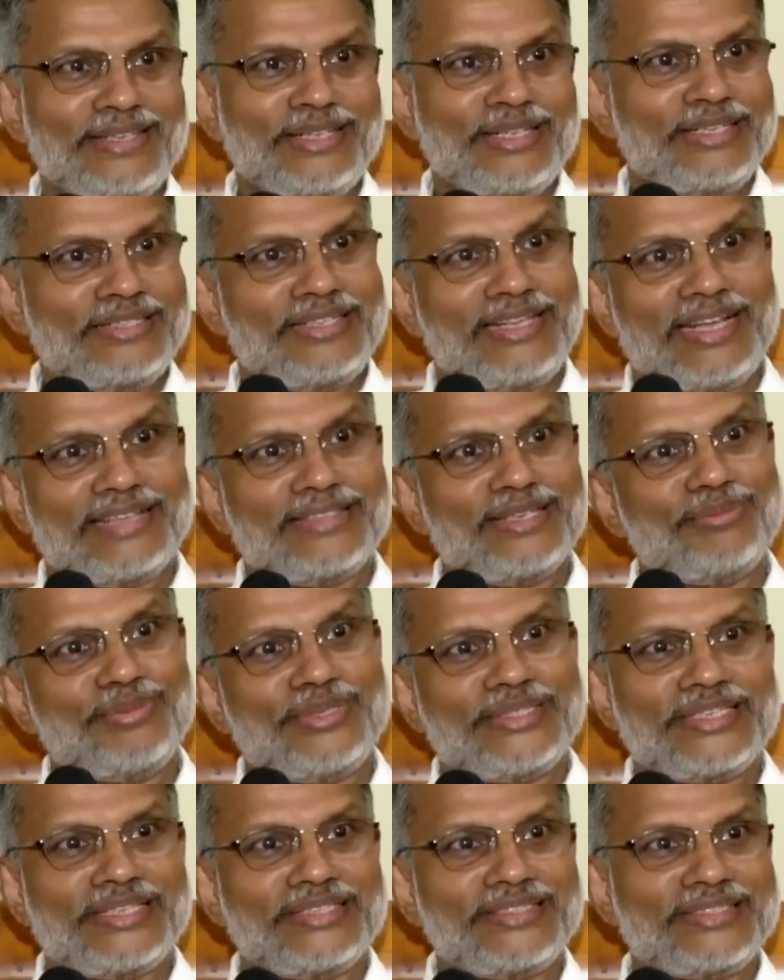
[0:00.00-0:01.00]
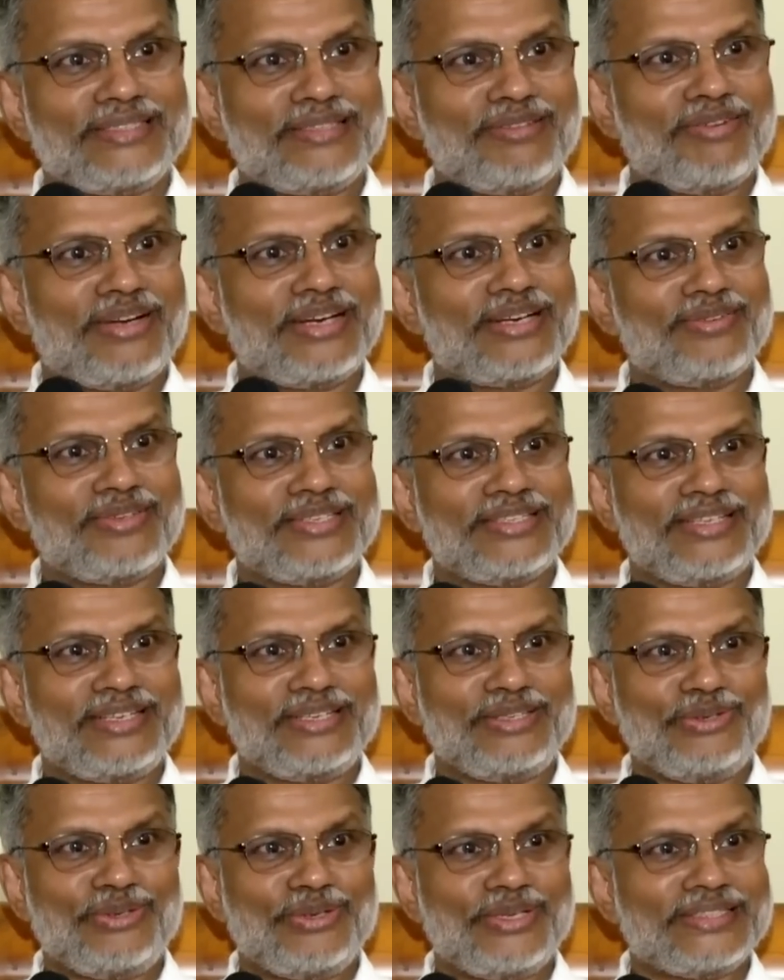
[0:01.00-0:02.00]
The other missions, whatever that
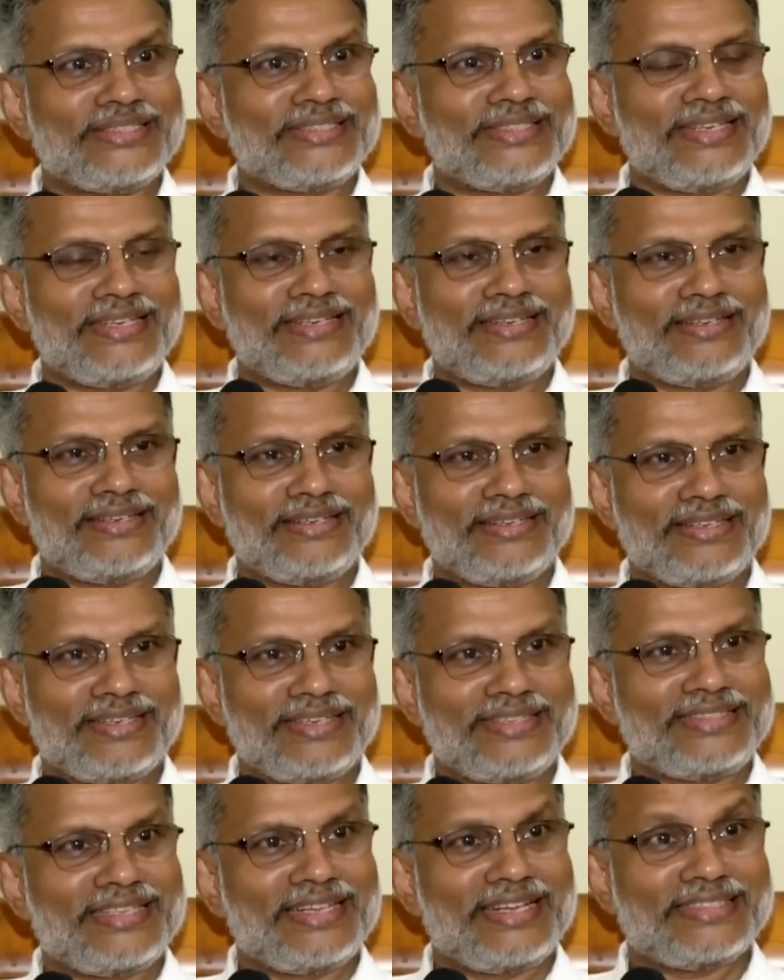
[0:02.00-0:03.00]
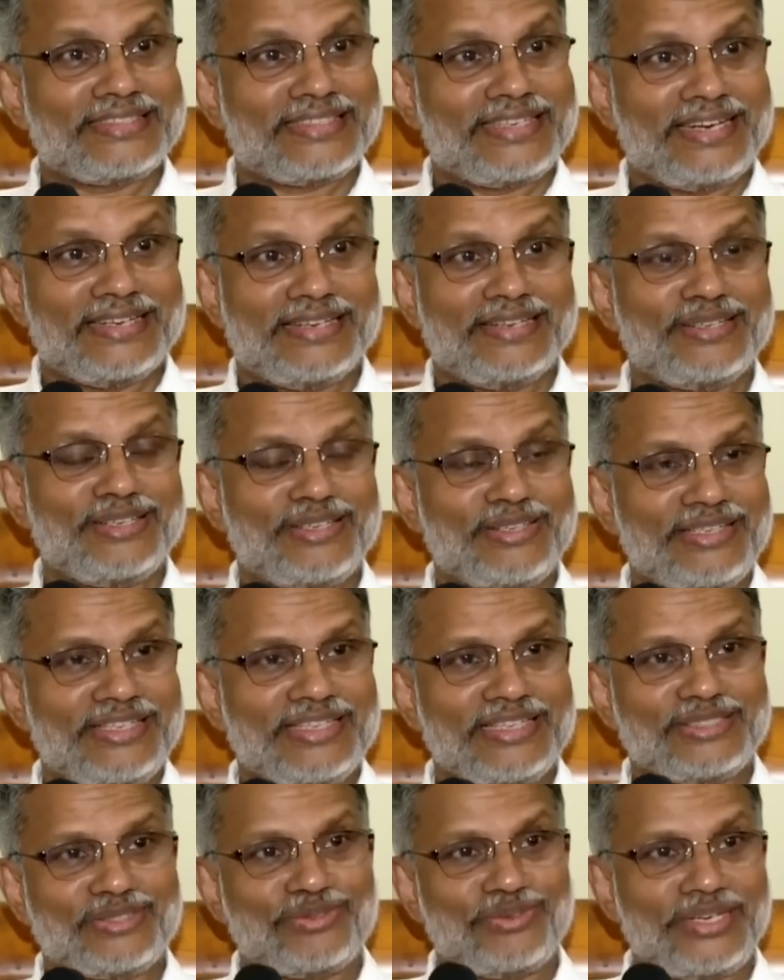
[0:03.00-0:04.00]
the US and uh, Russia has done, uh,
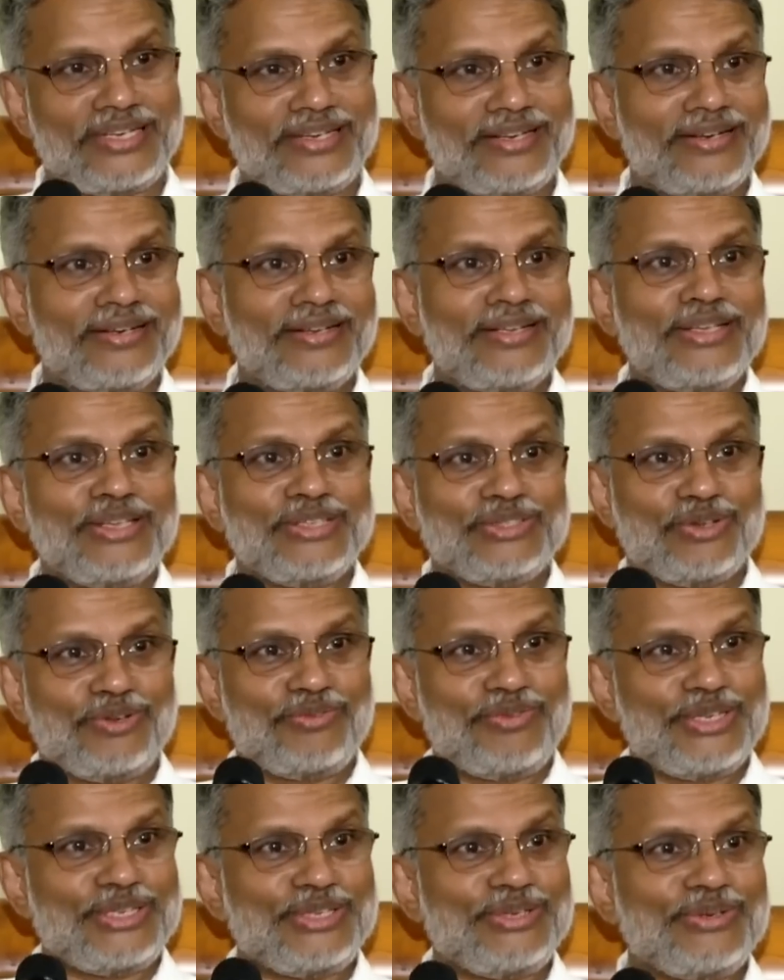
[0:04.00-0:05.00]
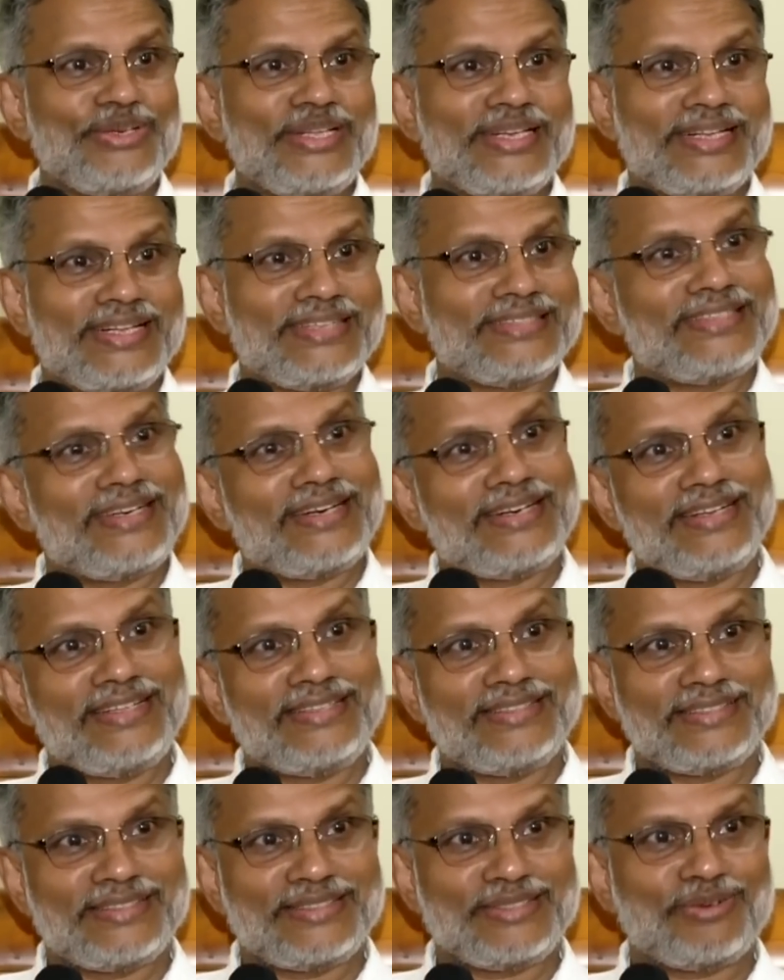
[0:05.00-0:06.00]
well, Soviet Union has done
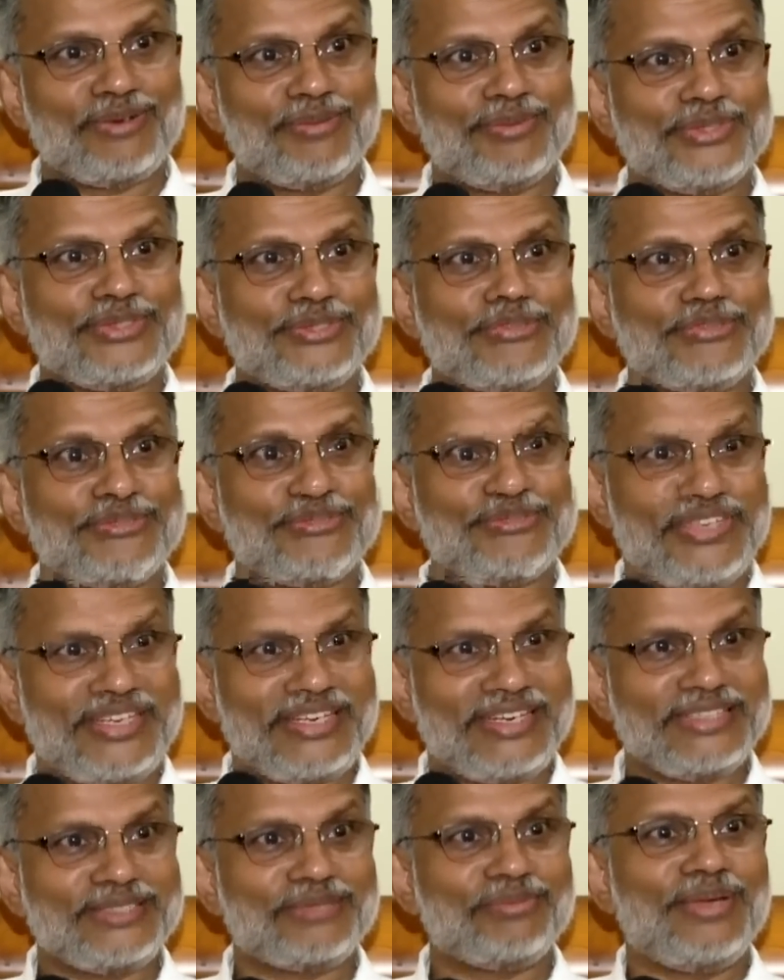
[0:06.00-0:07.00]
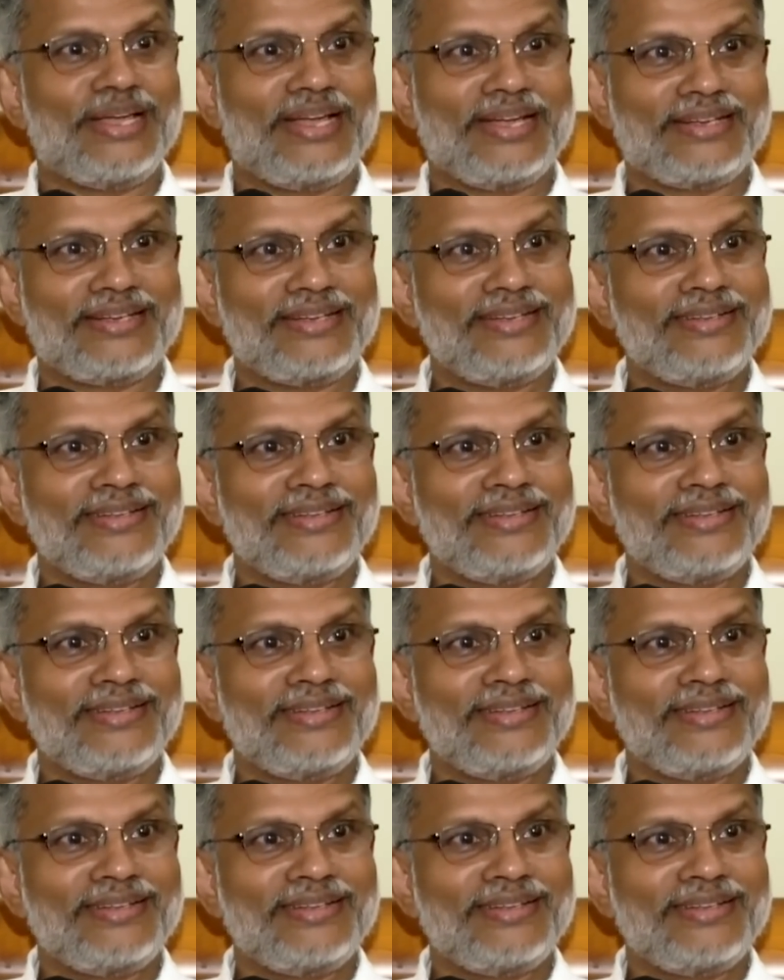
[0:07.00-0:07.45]
is almost 50 years back.